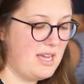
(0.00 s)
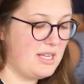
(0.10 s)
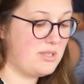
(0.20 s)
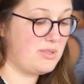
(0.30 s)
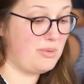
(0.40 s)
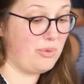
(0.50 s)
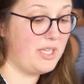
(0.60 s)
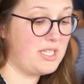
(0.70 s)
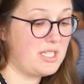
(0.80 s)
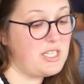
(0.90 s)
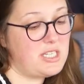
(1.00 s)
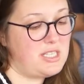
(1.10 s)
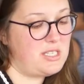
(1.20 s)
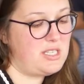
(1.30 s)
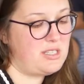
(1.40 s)
It's really delicious.
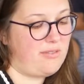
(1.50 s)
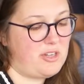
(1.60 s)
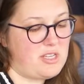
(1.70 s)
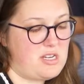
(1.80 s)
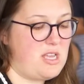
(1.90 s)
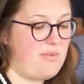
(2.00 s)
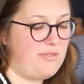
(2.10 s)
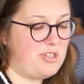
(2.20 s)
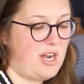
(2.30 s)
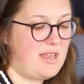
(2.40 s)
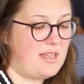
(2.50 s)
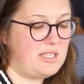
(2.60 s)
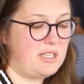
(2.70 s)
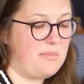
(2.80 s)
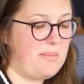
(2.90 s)
This is the first dish that we've tried that's a
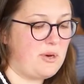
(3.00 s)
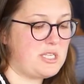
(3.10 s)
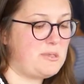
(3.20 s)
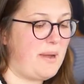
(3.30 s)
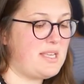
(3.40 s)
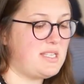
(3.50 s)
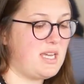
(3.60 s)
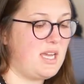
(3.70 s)
little bit more spicy.